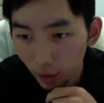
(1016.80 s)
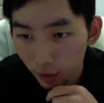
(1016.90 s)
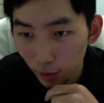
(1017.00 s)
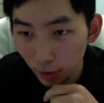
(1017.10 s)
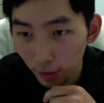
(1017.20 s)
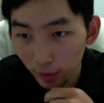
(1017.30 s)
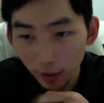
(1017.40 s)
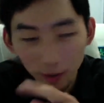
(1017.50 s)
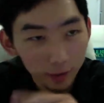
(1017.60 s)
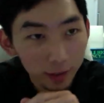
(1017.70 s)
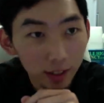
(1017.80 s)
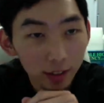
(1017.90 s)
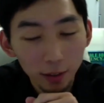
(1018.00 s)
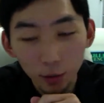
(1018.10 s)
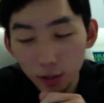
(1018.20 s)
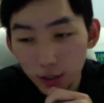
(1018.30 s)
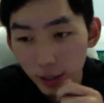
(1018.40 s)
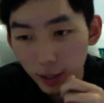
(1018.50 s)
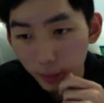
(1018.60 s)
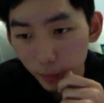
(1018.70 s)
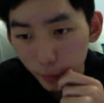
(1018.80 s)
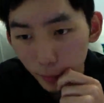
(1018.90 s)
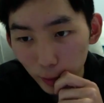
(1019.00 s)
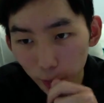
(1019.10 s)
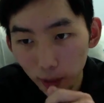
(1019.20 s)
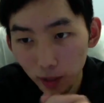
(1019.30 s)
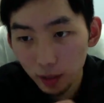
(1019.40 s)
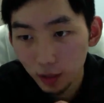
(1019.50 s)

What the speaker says: Sorry, I didn't notice the comment